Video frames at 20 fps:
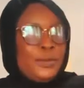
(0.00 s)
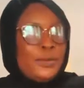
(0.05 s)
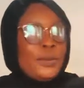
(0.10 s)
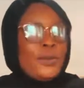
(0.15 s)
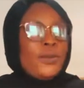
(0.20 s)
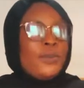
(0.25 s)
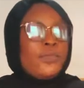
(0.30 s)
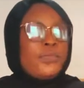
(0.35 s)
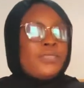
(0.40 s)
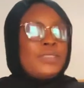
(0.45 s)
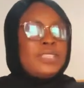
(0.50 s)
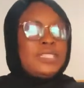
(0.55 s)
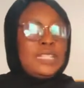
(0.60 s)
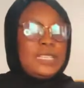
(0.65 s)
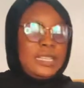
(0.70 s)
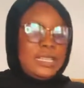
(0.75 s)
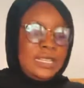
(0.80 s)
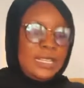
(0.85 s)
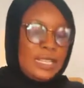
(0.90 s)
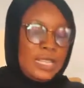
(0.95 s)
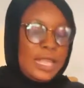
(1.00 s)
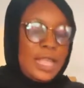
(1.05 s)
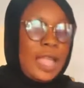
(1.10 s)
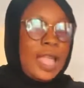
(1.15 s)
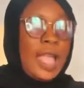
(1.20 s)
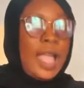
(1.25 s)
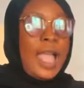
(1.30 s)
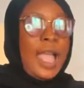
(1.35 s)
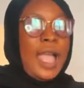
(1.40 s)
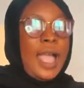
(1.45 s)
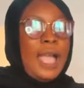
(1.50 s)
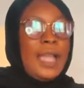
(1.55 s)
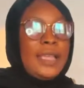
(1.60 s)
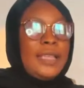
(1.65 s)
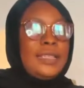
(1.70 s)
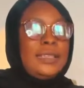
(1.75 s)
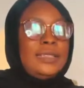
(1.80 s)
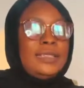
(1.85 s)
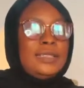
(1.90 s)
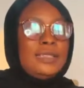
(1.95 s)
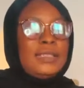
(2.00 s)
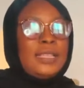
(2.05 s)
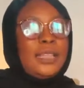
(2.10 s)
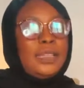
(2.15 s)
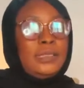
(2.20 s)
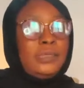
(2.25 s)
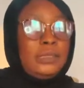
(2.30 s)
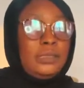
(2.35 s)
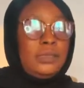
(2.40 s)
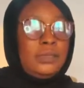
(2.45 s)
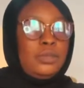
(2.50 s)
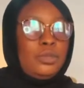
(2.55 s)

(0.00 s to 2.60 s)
But of recently, I decided